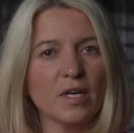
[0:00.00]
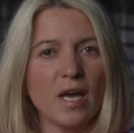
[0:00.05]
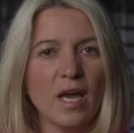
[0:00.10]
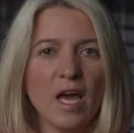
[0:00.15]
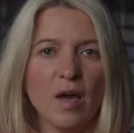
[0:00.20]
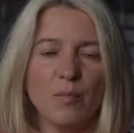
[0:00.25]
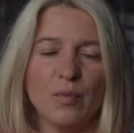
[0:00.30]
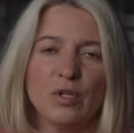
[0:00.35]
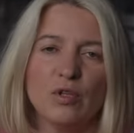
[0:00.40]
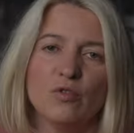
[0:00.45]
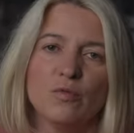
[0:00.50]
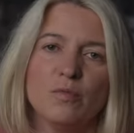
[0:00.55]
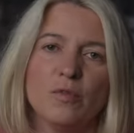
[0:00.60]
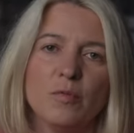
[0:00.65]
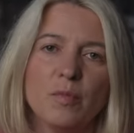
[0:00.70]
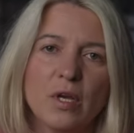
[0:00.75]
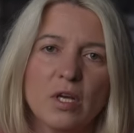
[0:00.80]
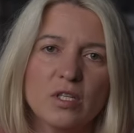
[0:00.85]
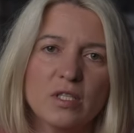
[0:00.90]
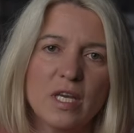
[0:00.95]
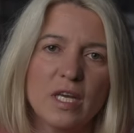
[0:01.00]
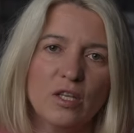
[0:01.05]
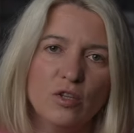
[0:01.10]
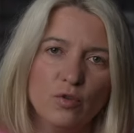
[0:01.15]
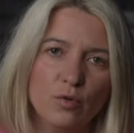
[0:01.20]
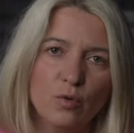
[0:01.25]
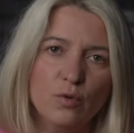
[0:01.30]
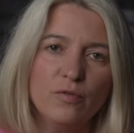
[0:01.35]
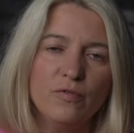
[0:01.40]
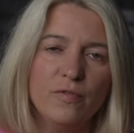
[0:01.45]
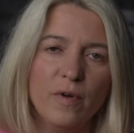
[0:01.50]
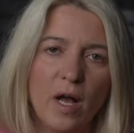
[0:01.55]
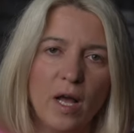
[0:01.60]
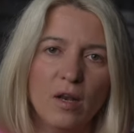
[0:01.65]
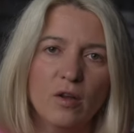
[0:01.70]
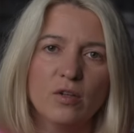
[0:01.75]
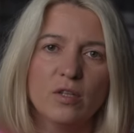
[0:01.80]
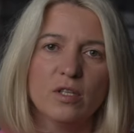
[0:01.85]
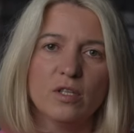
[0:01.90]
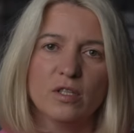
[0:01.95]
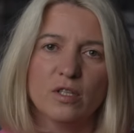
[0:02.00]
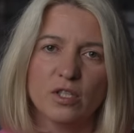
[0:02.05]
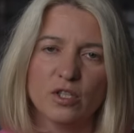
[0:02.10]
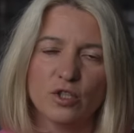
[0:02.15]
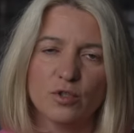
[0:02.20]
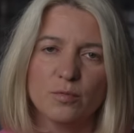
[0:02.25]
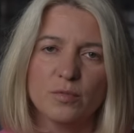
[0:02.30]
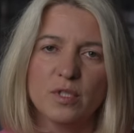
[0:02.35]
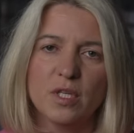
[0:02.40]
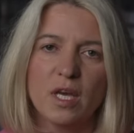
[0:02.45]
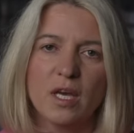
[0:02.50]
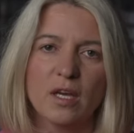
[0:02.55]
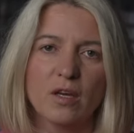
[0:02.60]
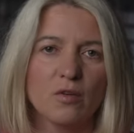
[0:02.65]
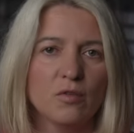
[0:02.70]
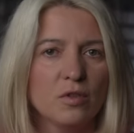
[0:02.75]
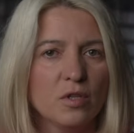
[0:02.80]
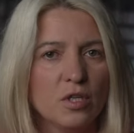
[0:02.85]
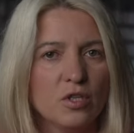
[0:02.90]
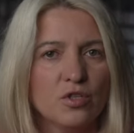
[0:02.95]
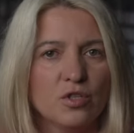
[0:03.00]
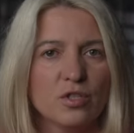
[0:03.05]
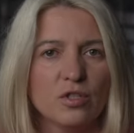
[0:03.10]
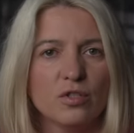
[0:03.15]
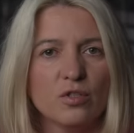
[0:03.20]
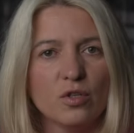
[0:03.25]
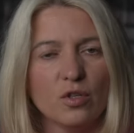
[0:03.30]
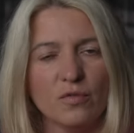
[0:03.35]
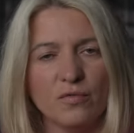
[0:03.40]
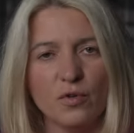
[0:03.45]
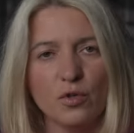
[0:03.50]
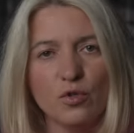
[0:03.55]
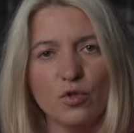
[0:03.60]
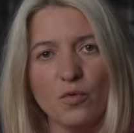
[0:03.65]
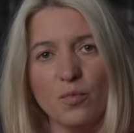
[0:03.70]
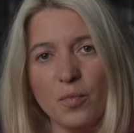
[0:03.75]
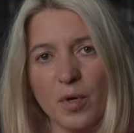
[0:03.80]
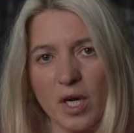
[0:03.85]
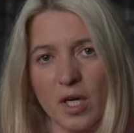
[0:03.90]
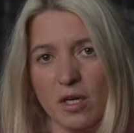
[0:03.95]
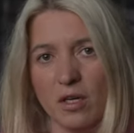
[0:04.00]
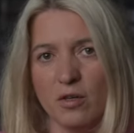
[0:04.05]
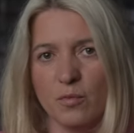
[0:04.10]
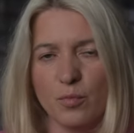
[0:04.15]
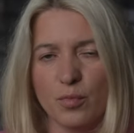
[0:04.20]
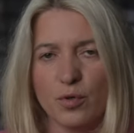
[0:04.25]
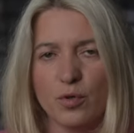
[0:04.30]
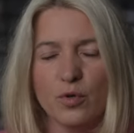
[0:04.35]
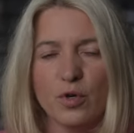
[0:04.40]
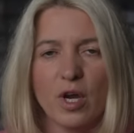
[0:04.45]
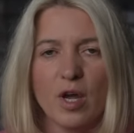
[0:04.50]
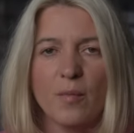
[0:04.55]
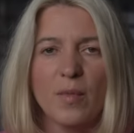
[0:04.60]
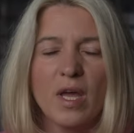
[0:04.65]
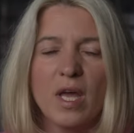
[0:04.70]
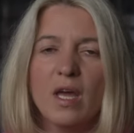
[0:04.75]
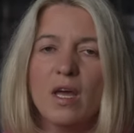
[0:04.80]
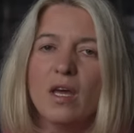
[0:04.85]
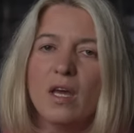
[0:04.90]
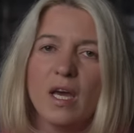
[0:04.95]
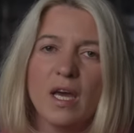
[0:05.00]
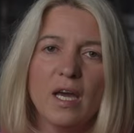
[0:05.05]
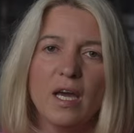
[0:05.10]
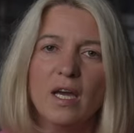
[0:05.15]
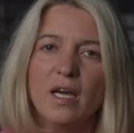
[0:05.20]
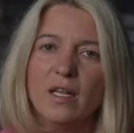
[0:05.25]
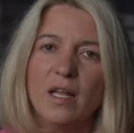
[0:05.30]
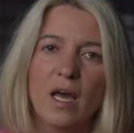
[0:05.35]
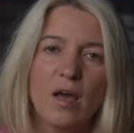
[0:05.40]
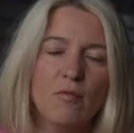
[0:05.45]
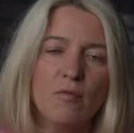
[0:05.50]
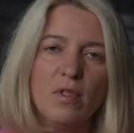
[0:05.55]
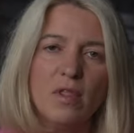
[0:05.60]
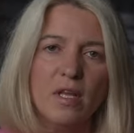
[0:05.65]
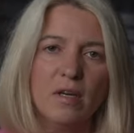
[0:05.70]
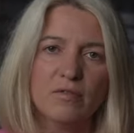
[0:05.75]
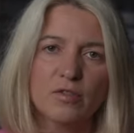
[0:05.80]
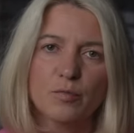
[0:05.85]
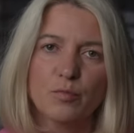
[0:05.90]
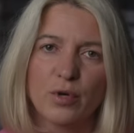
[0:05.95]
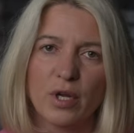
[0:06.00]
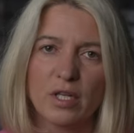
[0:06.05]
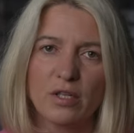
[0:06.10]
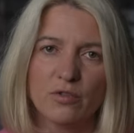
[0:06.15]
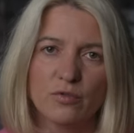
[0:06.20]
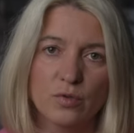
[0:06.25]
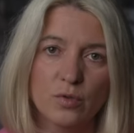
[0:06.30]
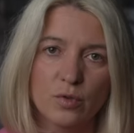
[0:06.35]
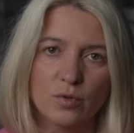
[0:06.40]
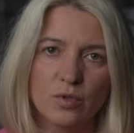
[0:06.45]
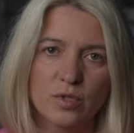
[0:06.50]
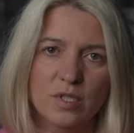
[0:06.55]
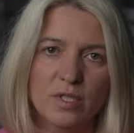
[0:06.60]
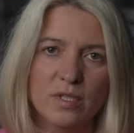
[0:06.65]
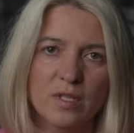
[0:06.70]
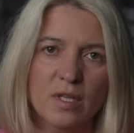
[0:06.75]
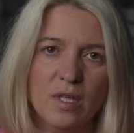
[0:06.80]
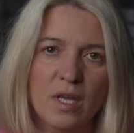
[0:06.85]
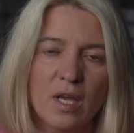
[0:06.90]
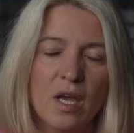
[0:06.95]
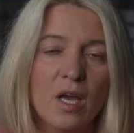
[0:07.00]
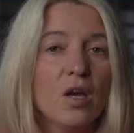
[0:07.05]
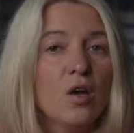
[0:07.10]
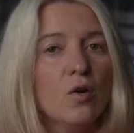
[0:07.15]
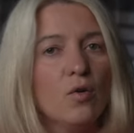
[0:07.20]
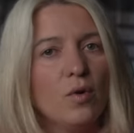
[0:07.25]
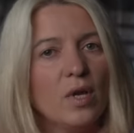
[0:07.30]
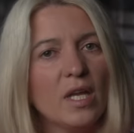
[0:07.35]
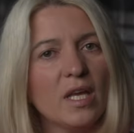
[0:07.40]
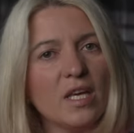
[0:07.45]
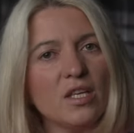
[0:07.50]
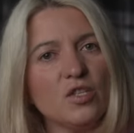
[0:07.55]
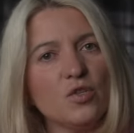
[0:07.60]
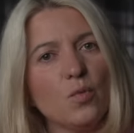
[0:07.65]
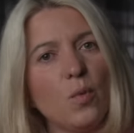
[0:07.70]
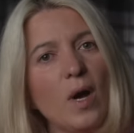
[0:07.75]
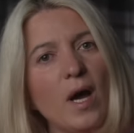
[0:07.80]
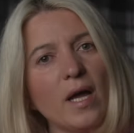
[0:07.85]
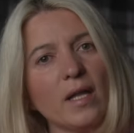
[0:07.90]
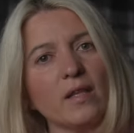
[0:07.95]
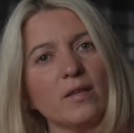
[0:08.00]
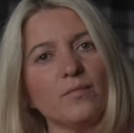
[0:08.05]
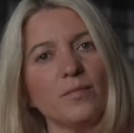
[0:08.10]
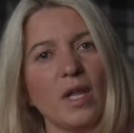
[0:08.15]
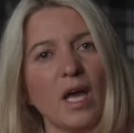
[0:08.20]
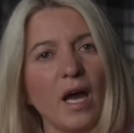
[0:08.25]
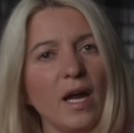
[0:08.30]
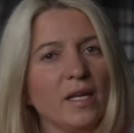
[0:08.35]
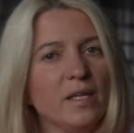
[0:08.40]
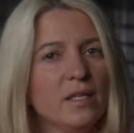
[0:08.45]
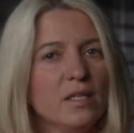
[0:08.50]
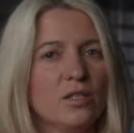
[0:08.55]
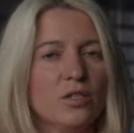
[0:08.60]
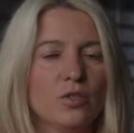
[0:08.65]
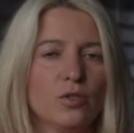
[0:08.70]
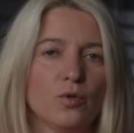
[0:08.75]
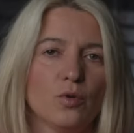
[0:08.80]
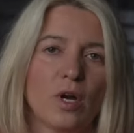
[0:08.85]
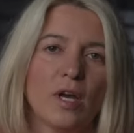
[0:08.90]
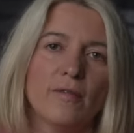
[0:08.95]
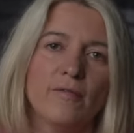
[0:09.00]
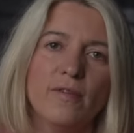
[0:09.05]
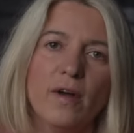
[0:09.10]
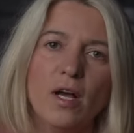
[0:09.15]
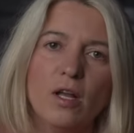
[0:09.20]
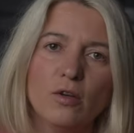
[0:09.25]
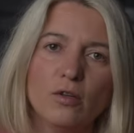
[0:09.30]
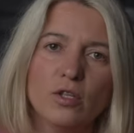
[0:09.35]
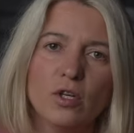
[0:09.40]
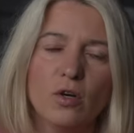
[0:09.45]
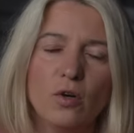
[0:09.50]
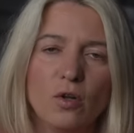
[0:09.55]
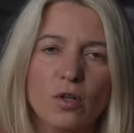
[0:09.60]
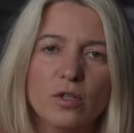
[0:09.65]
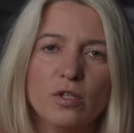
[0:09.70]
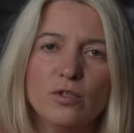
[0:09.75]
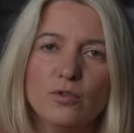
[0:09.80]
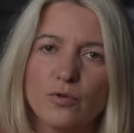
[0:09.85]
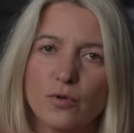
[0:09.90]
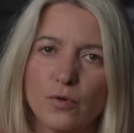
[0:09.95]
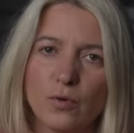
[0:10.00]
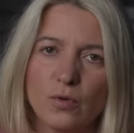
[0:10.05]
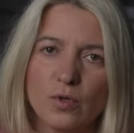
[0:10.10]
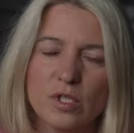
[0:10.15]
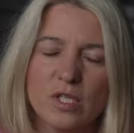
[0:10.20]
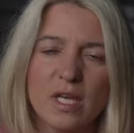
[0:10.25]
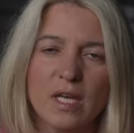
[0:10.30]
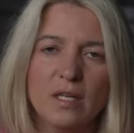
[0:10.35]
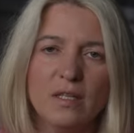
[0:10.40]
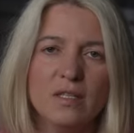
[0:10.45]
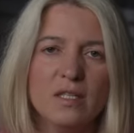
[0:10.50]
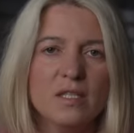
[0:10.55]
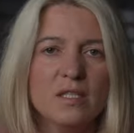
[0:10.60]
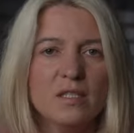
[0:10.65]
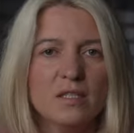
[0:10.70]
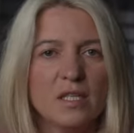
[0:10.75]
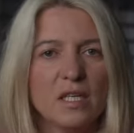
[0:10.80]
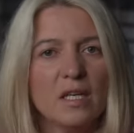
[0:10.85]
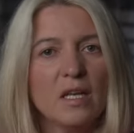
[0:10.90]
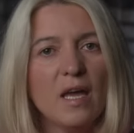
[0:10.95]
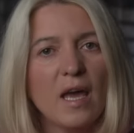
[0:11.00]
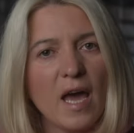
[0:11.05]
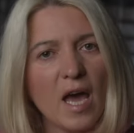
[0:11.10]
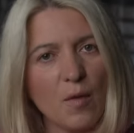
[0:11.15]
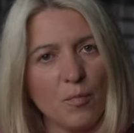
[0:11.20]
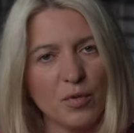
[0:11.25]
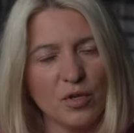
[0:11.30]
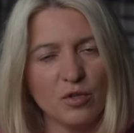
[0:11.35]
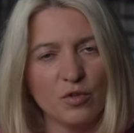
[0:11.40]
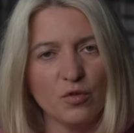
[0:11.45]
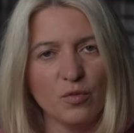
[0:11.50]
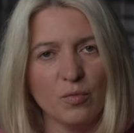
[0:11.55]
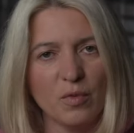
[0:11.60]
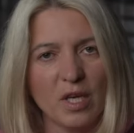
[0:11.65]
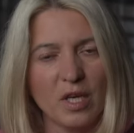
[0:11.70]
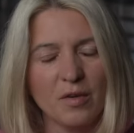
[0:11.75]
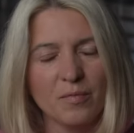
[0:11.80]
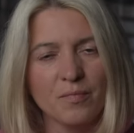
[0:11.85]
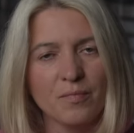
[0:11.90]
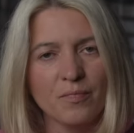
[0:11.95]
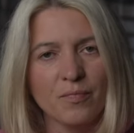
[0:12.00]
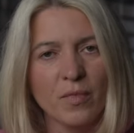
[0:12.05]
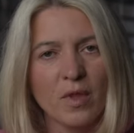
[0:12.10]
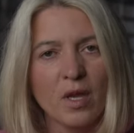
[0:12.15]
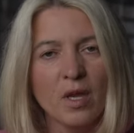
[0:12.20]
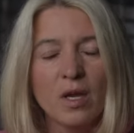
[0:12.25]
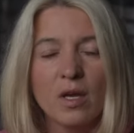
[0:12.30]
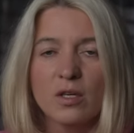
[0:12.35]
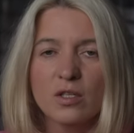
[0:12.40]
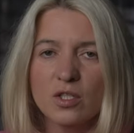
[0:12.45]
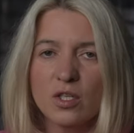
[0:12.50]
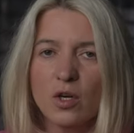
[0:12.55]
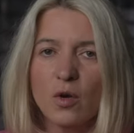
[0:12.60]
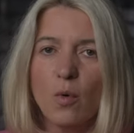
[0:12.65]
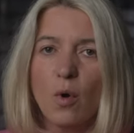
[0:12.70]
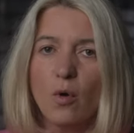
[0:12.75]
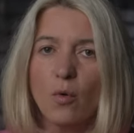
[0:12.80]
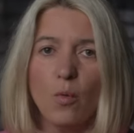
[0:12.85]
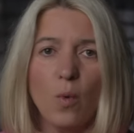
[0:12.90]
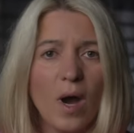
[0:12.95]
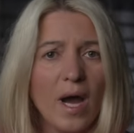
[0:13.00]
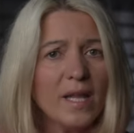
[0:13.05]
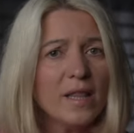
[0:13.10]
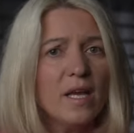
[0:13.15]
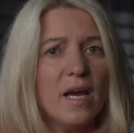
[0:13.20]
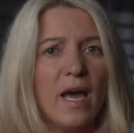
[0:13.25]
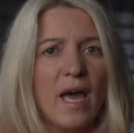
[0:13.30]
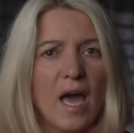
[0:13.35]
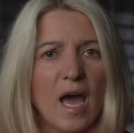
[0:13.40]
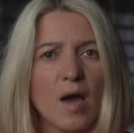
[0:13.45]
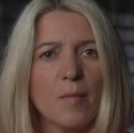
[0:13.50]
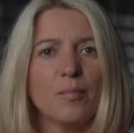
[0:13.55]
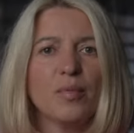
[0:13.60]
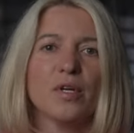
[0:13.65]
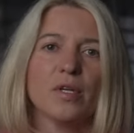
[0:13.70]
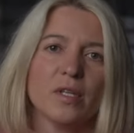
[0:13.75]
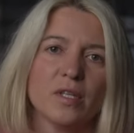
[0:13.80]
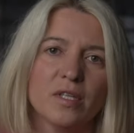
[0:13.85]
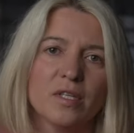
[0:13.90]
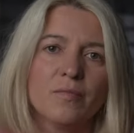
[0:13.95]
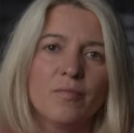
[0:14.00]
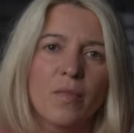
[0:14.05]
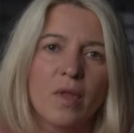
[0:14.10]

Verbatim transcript: happen to me because I do follow the terms and conditions of YouTube Partner Program and I will never break the rules. Well, guess what? I did too. I followed all the rules and this still happened to me. So what happened?